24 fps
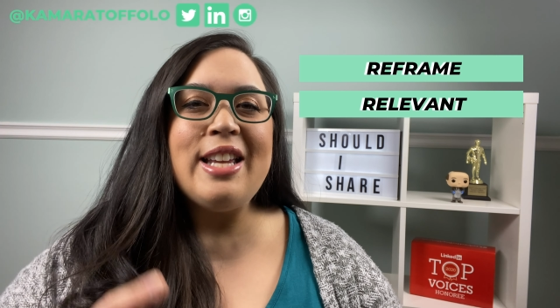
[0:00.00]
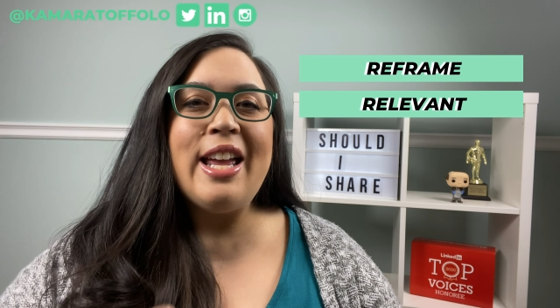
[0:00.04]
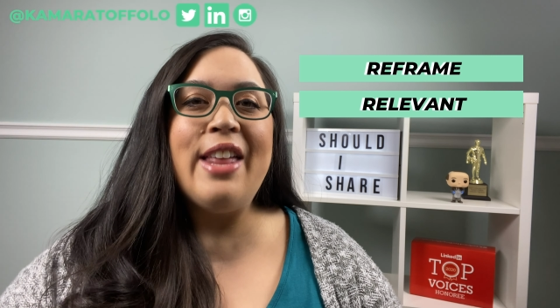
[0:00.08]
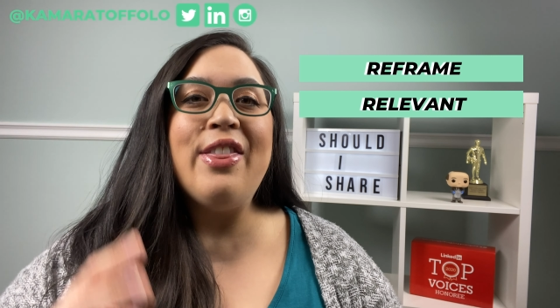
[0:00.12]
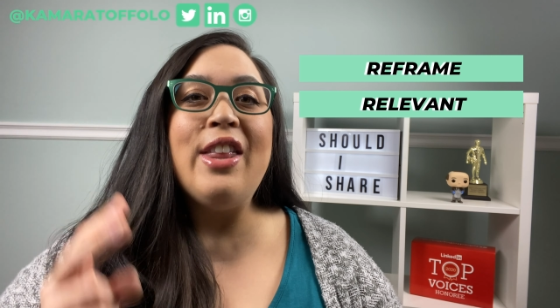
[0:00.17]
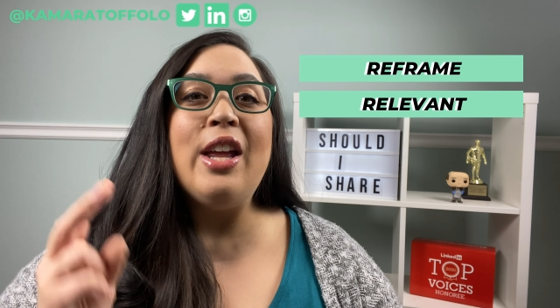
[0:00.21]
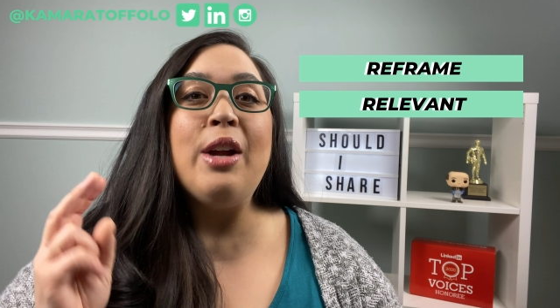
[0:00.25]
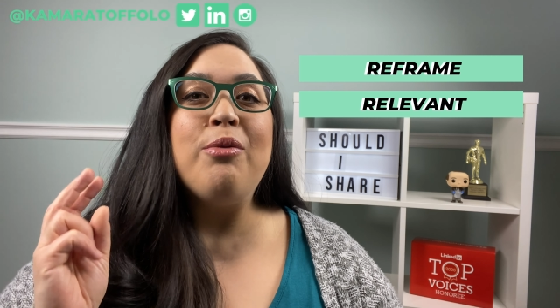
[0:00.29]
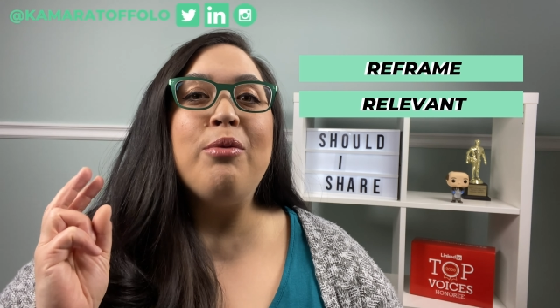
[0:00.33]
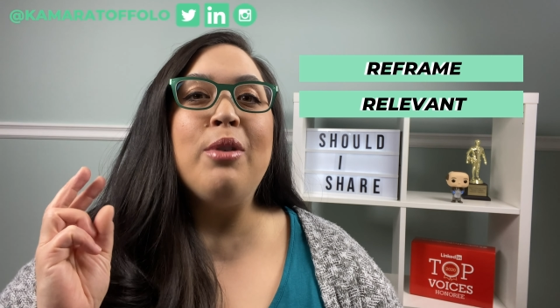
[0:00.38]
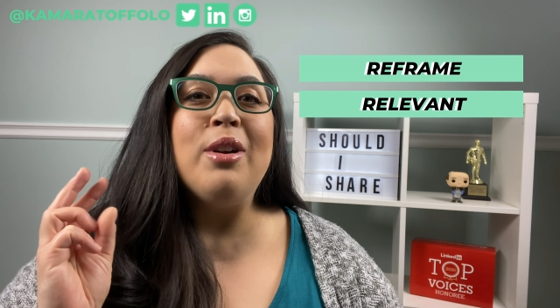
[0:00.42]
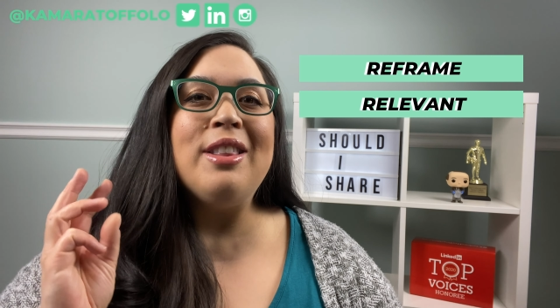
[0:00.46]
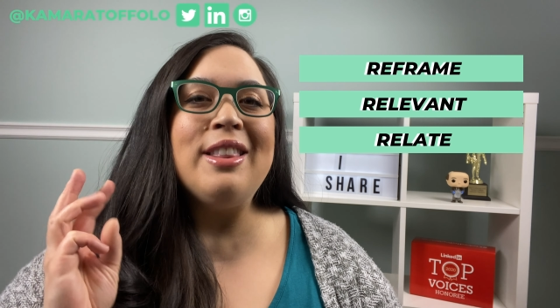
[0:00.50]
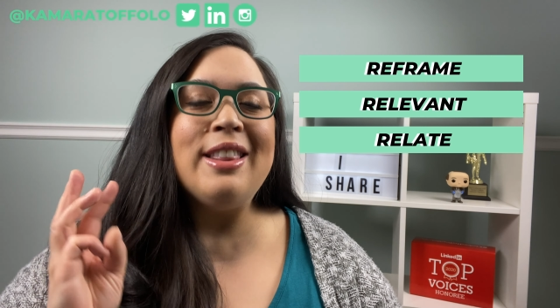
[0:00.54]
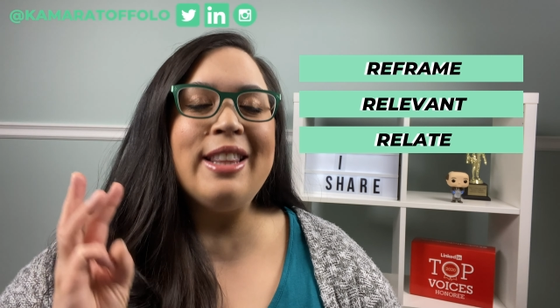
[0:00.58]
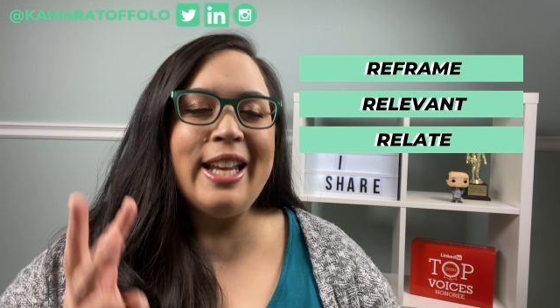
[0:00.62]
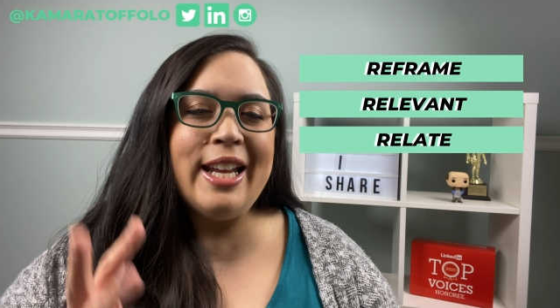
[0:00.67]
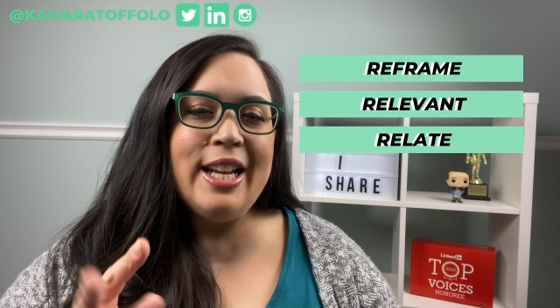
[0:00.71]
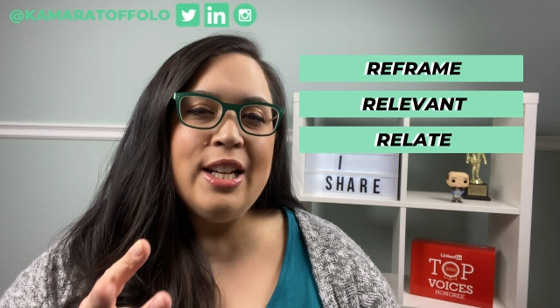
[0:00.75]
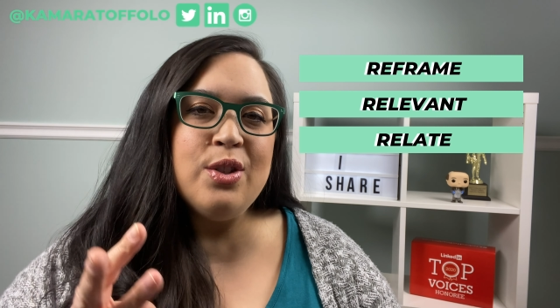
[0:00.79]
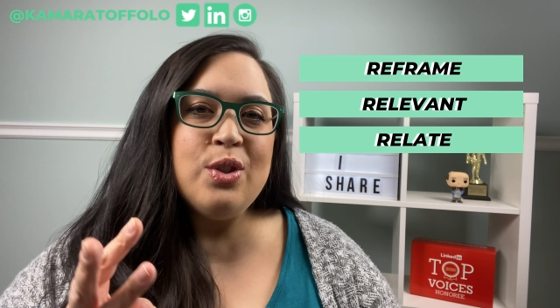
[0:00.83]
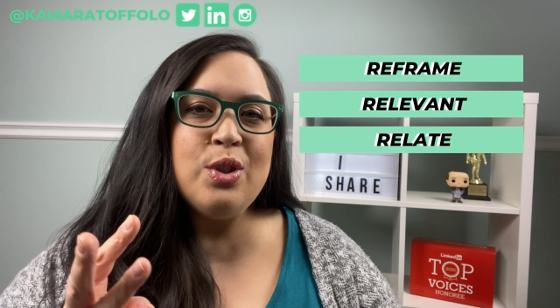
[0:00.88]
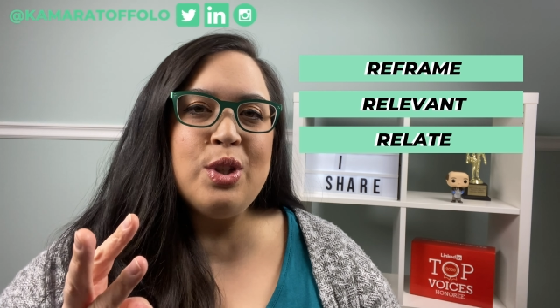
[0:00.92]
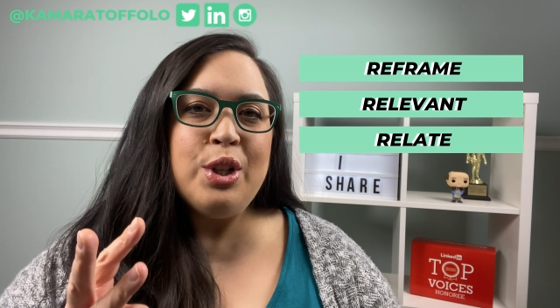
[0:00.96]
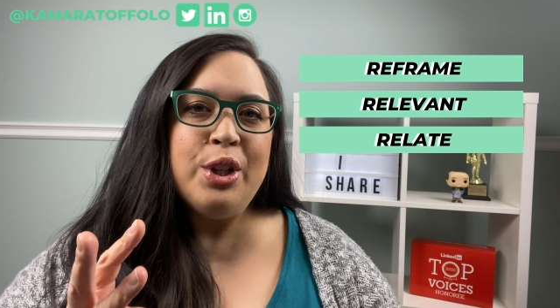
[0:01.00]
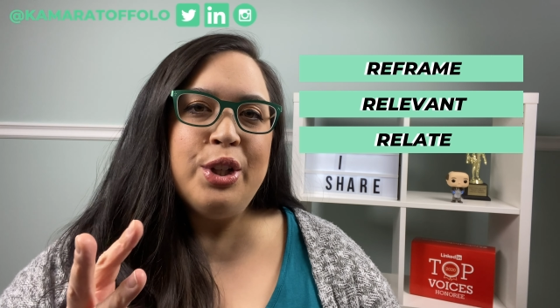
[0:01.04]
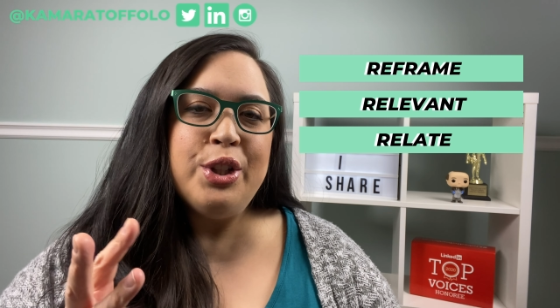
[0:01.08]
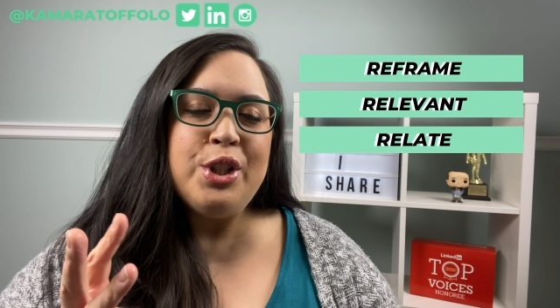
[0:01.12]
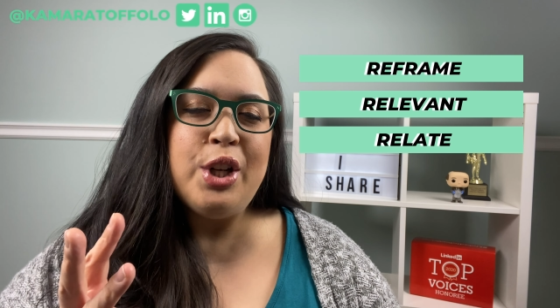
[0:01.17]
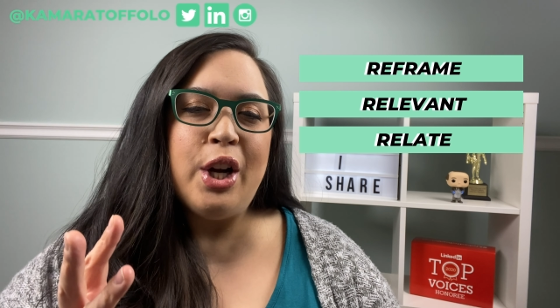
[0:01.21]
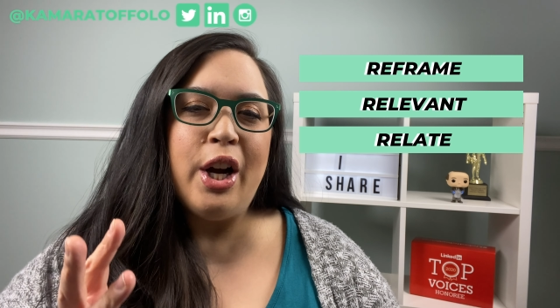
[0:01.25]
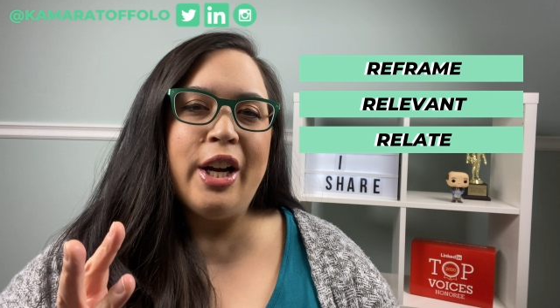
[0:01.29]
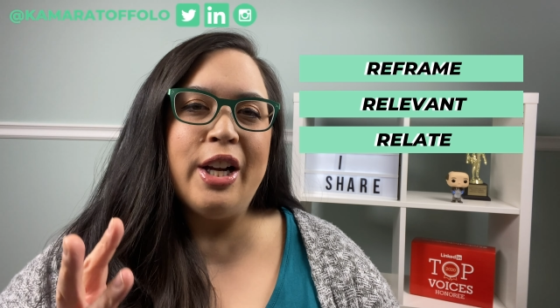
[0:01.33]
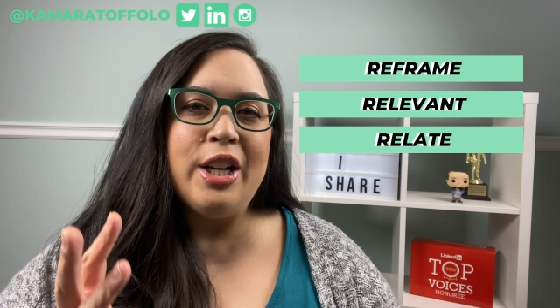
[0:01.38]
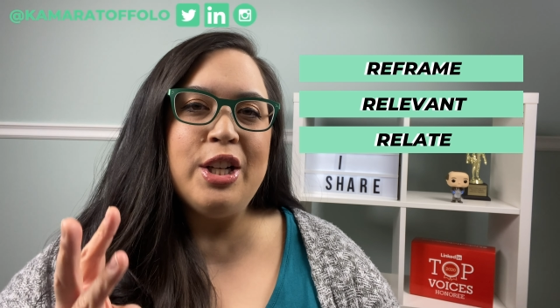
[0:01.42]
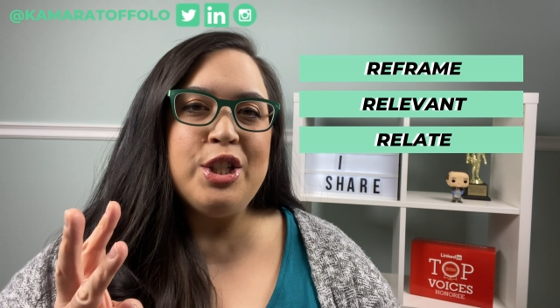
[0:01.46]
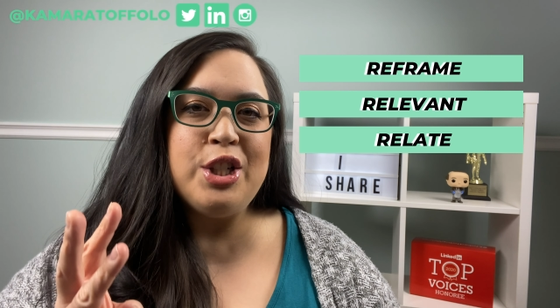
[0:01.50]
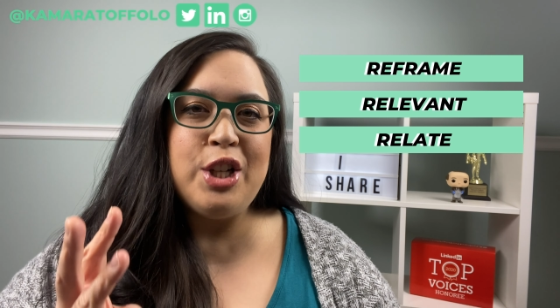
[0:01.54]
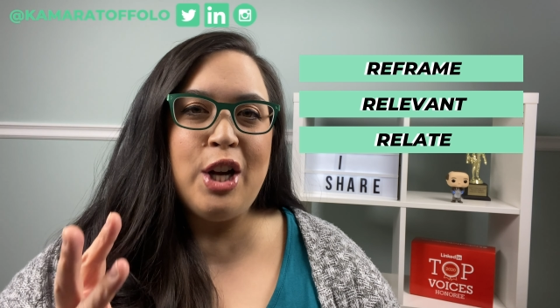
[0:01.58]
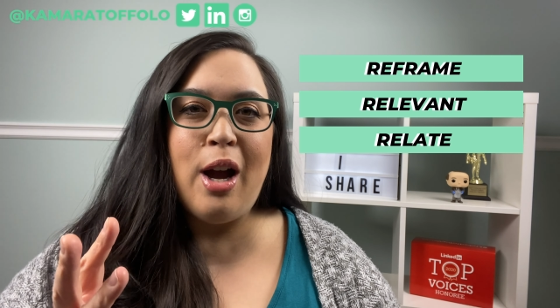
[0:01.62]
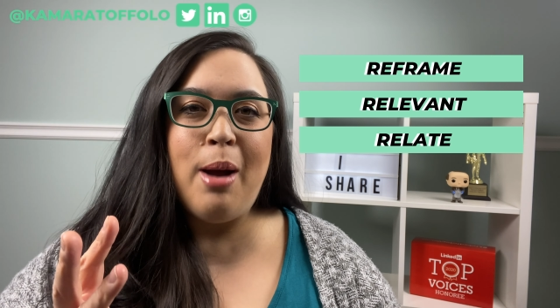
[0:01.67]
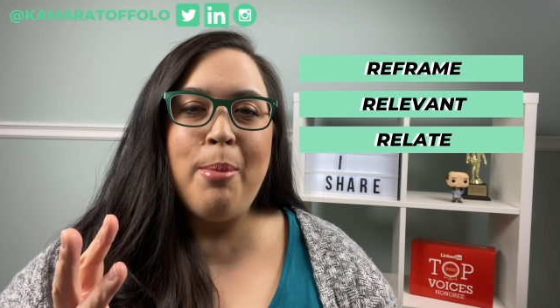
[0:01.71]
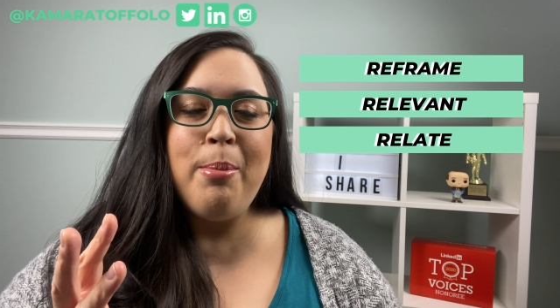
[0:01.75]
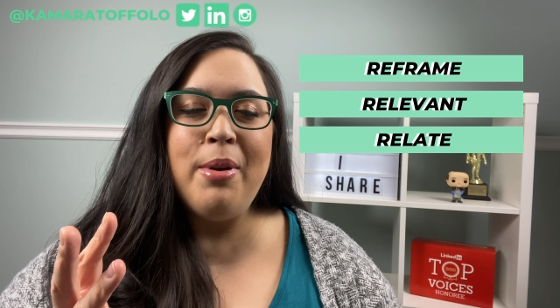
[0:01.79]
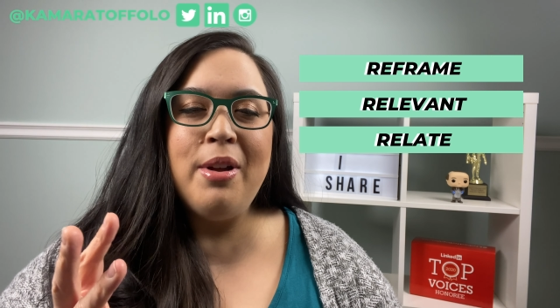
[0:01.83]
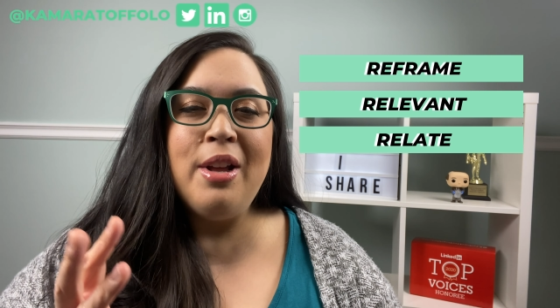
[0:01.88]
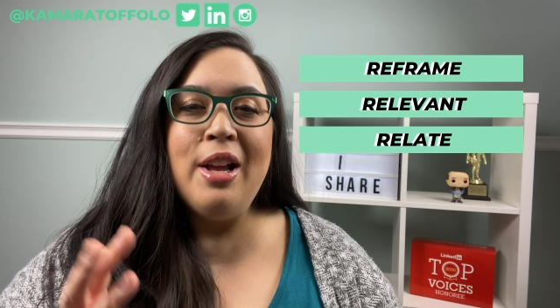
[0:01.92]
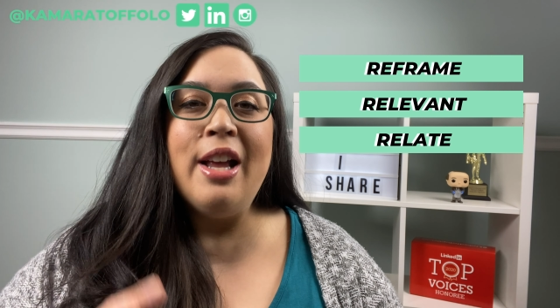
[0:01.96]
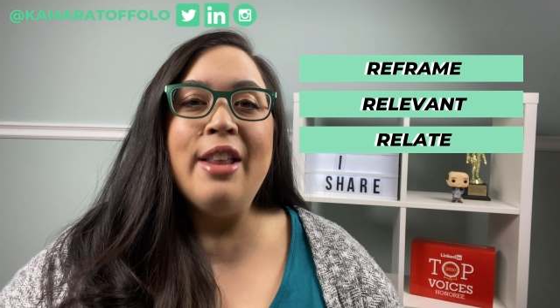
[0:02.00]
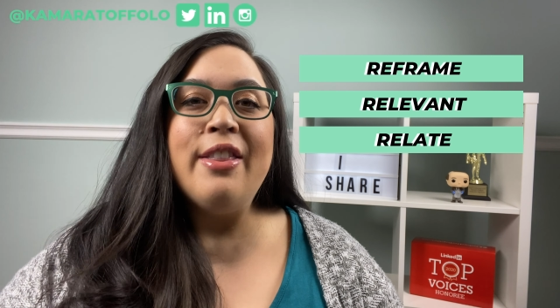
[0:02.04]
and they relate to your target job.